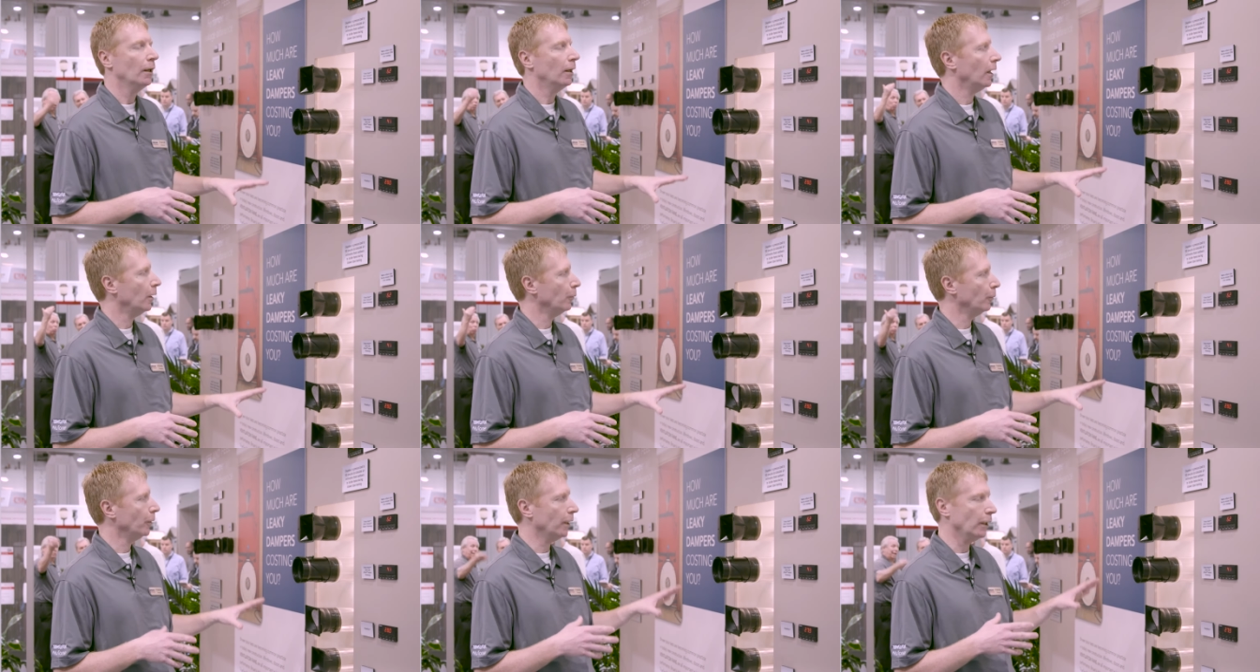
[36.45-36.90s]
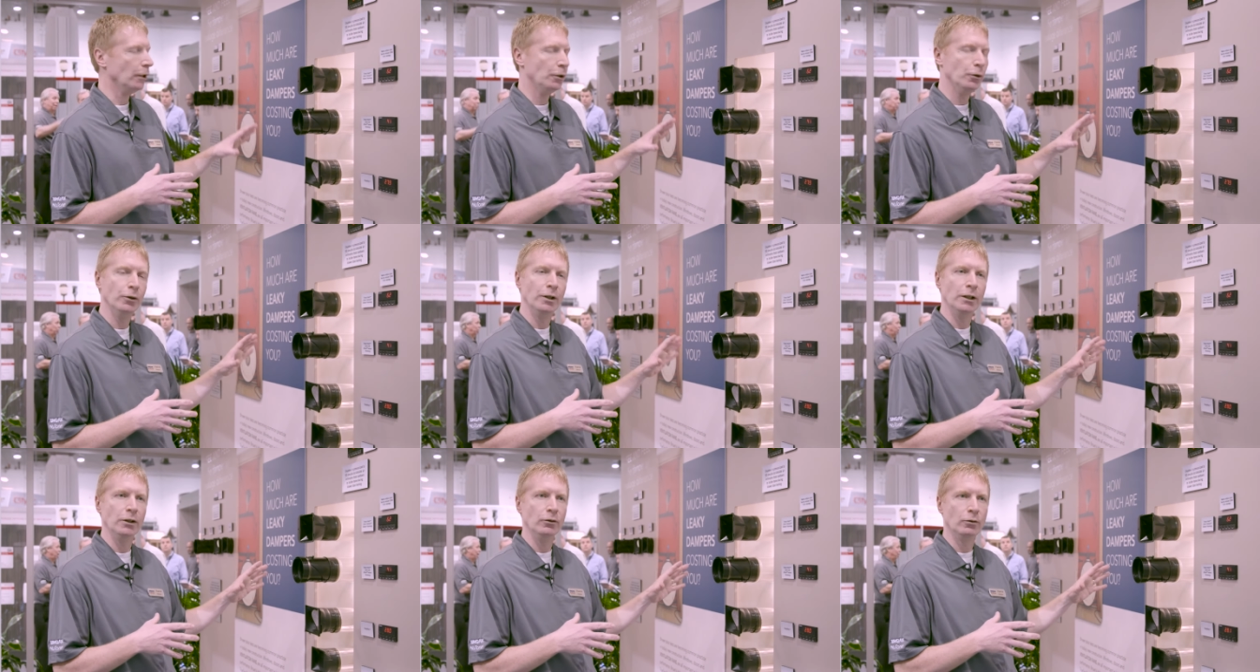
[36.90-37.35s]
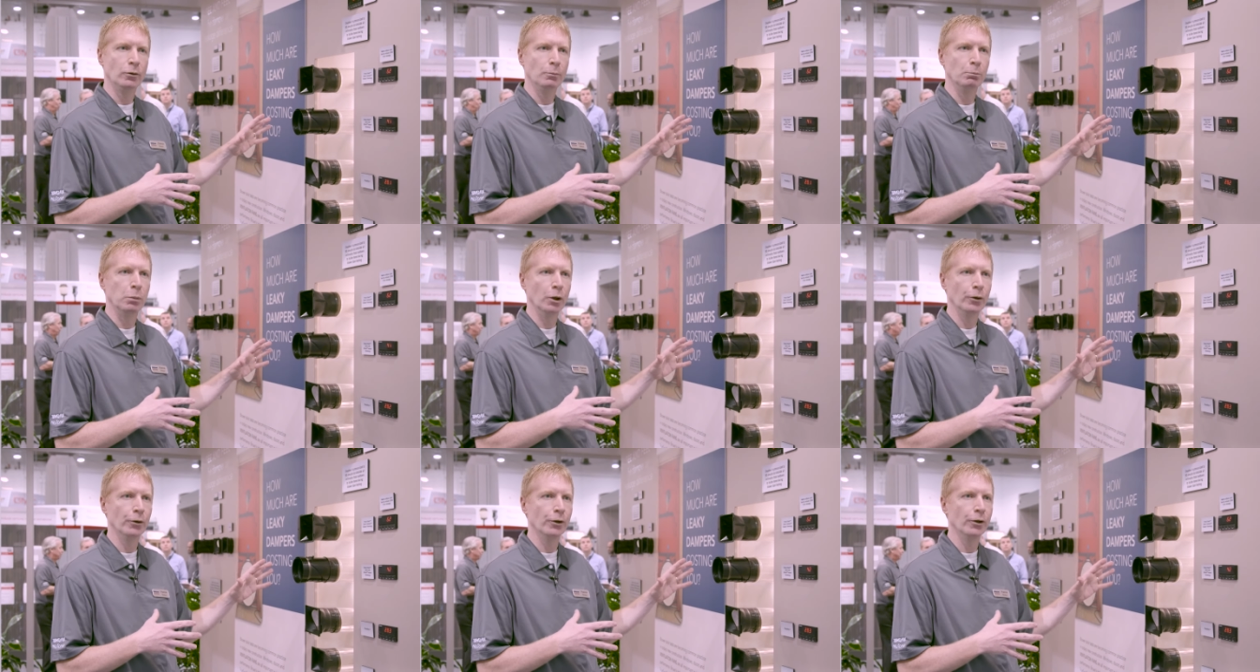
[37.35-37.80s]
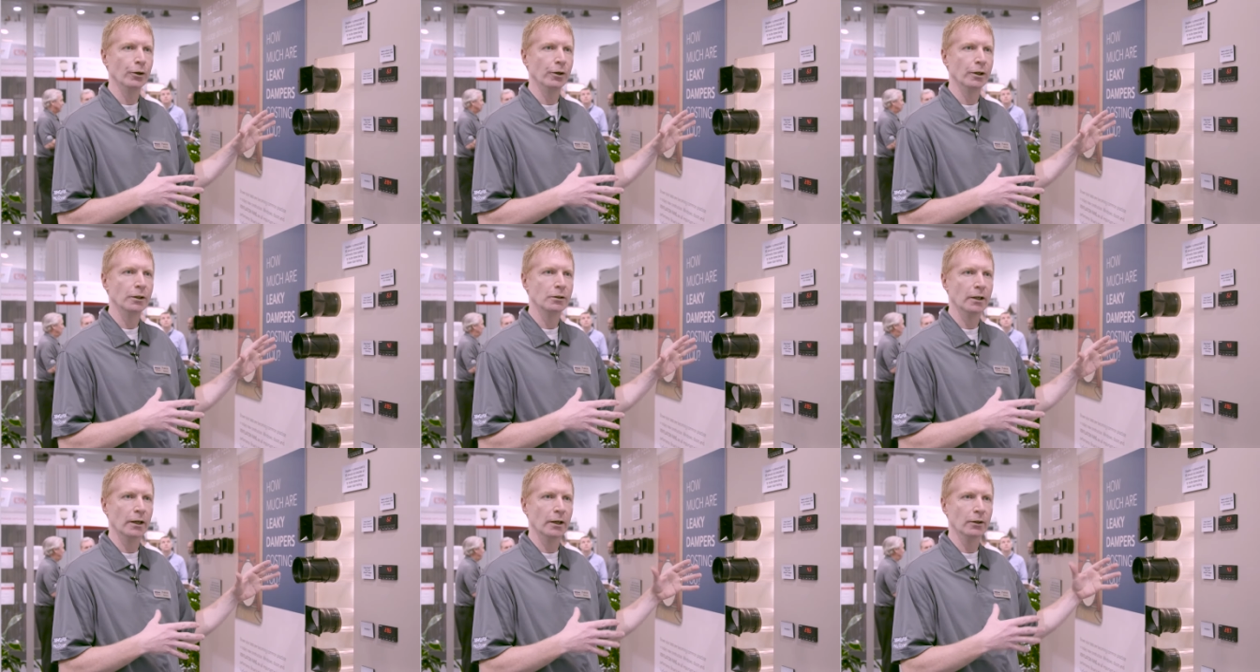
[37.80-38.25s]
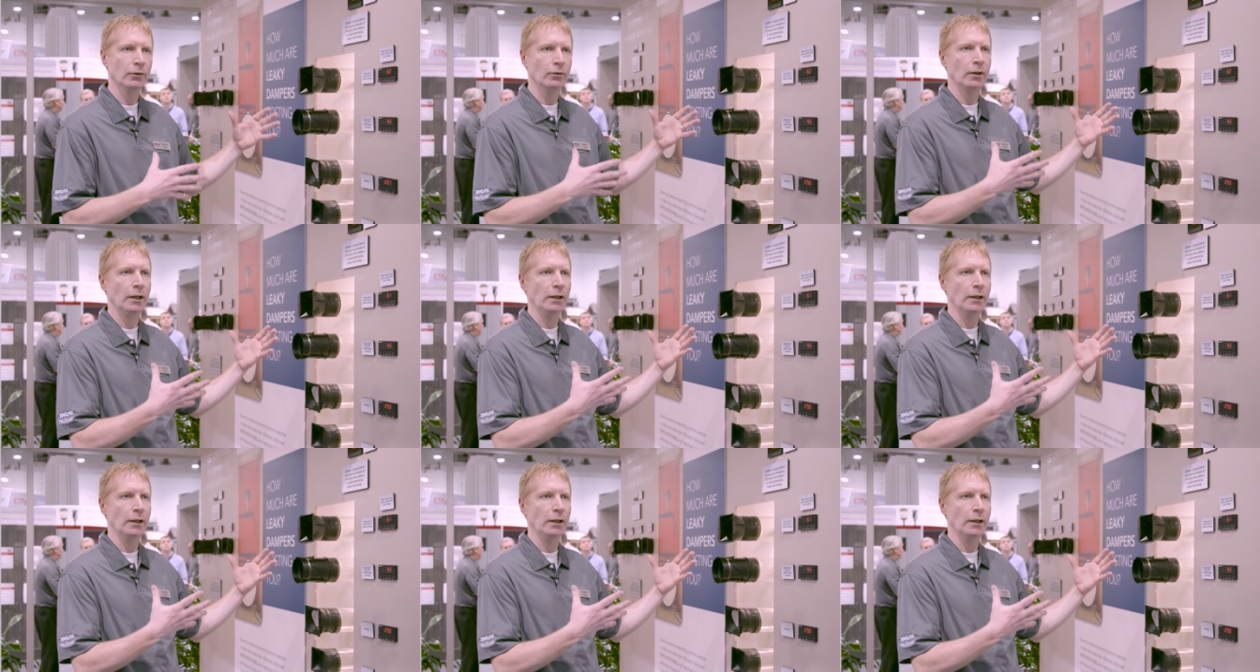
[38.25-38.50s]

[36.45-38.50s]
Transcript: And when they do these blower door tests,